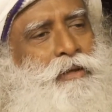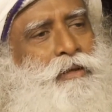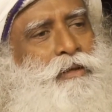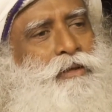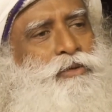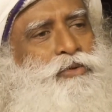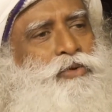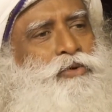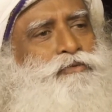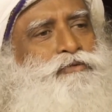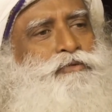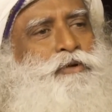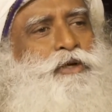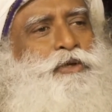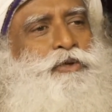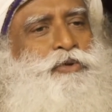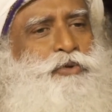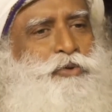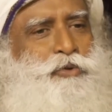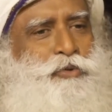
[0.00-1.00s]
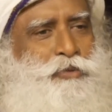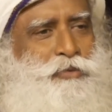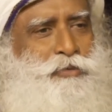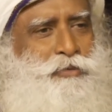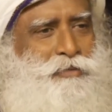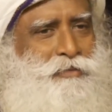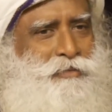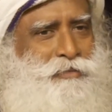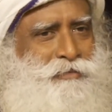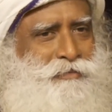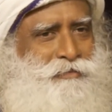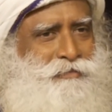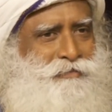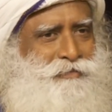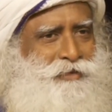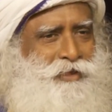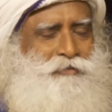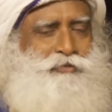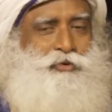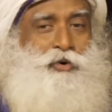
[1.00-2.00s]
So for you,
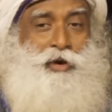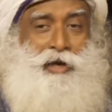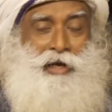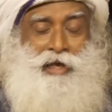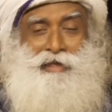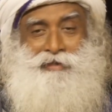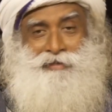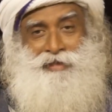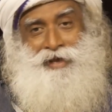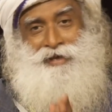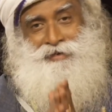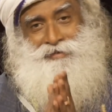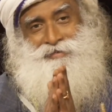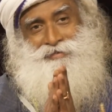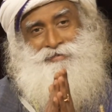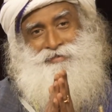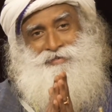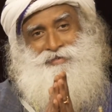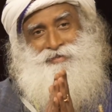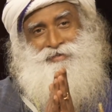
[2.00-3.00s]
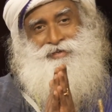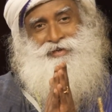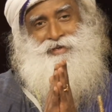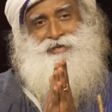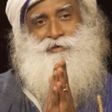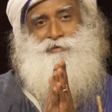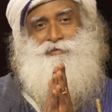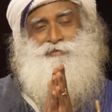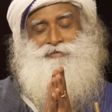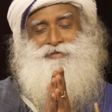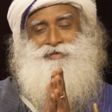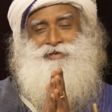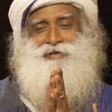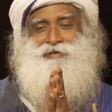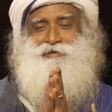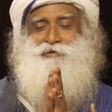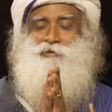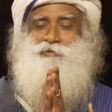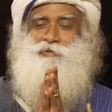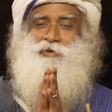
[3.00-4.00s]
if you are like that, I
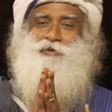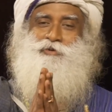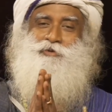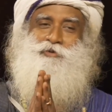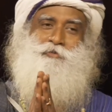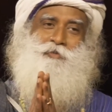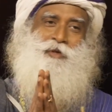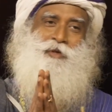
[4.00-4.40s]
don't want you to be